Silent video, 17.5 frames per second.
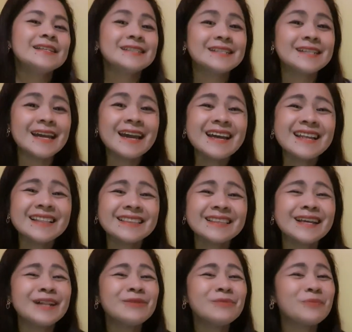
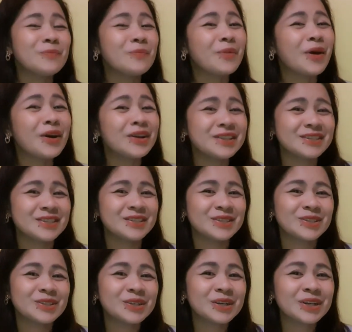Gentle
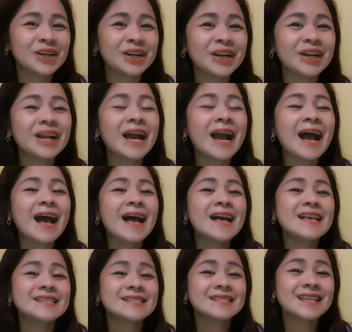Monster
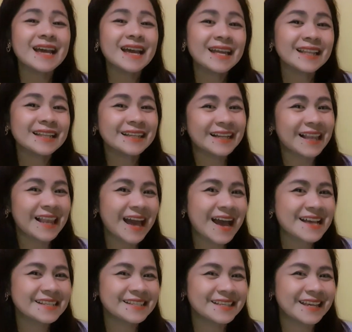
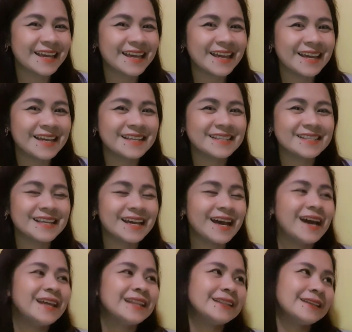sunglasses.
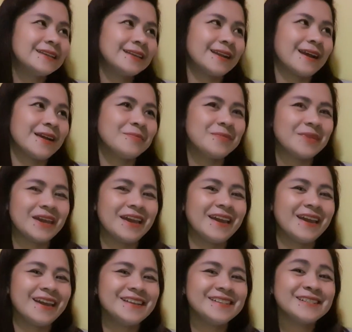At
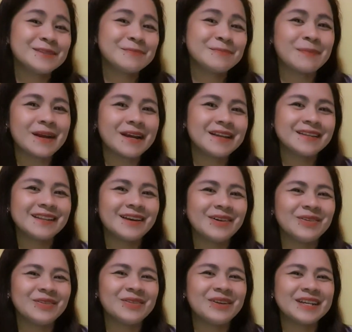grabe, inspired
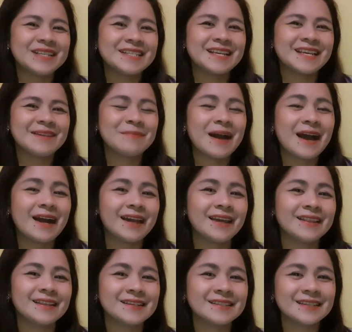ako kasi
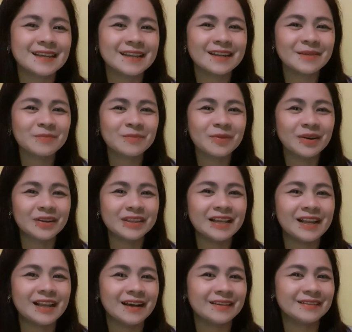bakit? Kasi
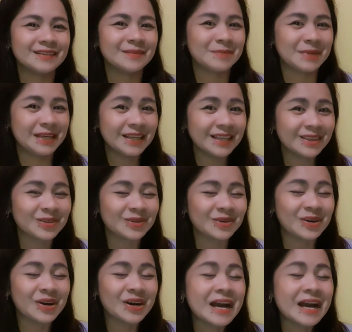nag-model lang naman ito.
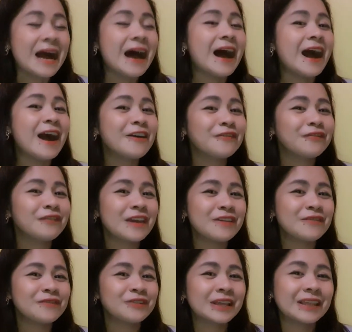Ang
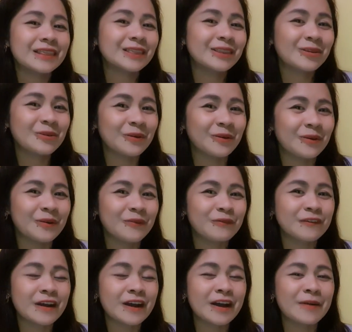favorite ko
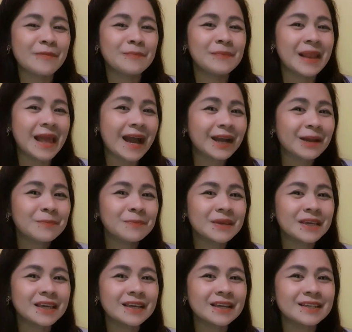from
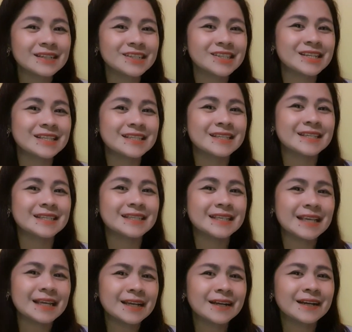Blackpink, she's a
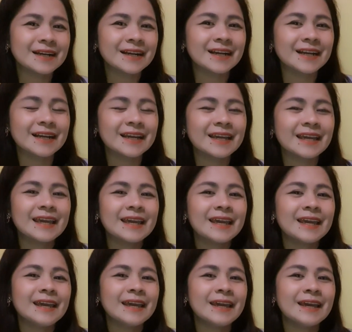singer
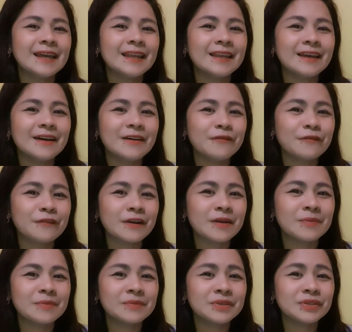and
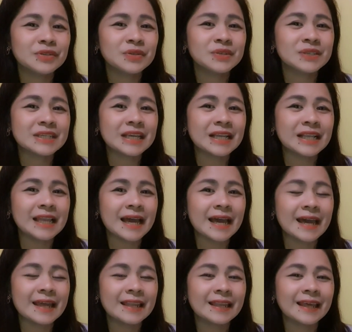from New
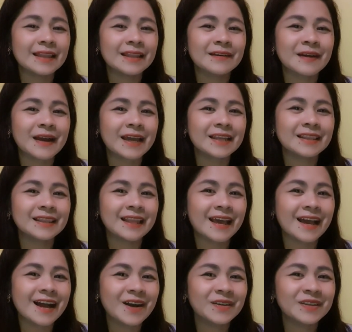Zealand and right
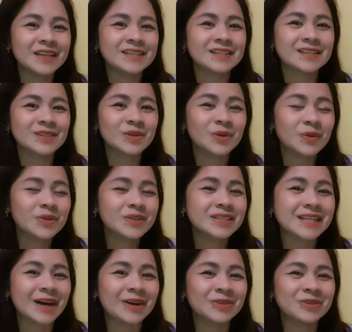now, nasa Seoul,
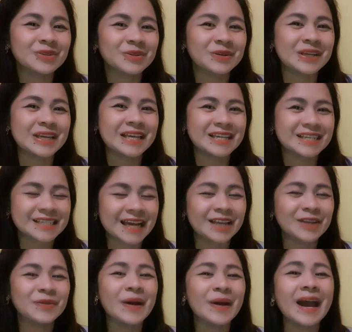South Korea
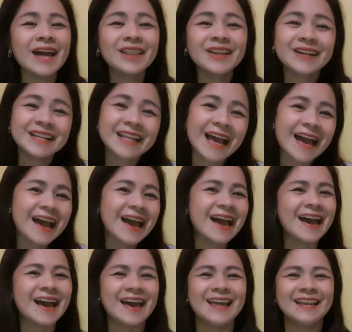siya, no other
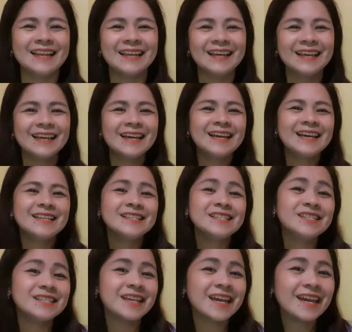than
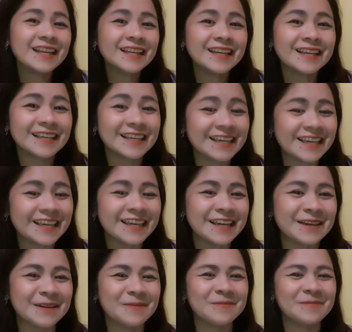Jennie
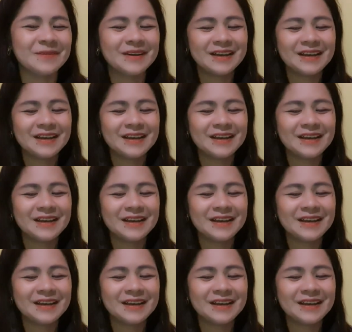Kim.